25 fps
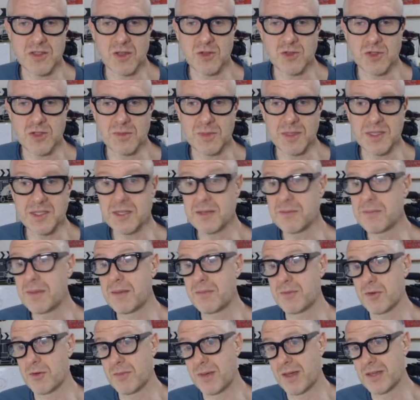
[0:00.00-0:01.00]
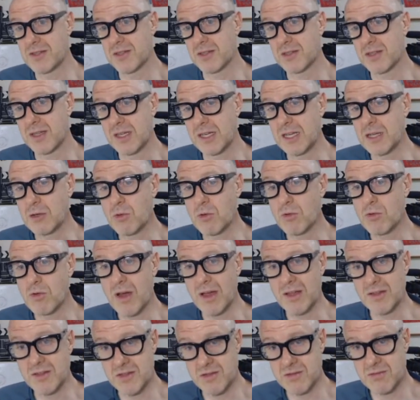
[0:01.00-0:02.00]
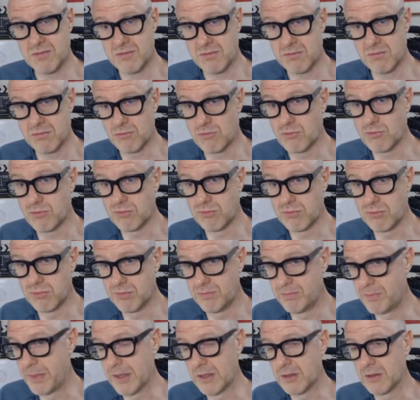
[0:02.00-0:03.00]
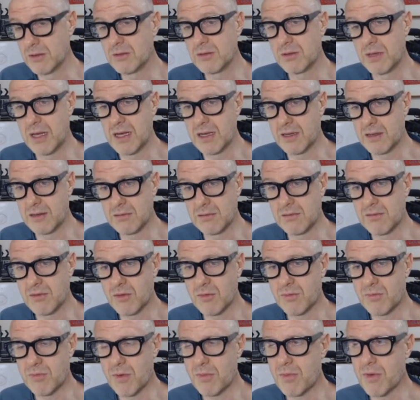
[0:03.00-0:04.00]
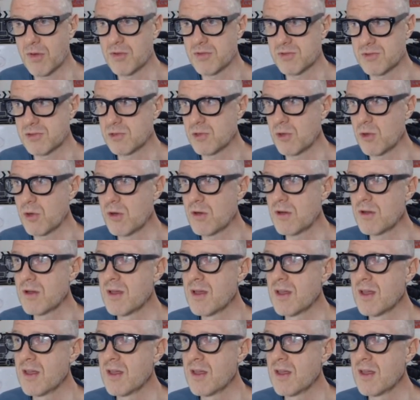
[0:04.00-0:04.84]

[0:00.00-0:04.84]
LGBT people, basically an equal rights bill, proposed law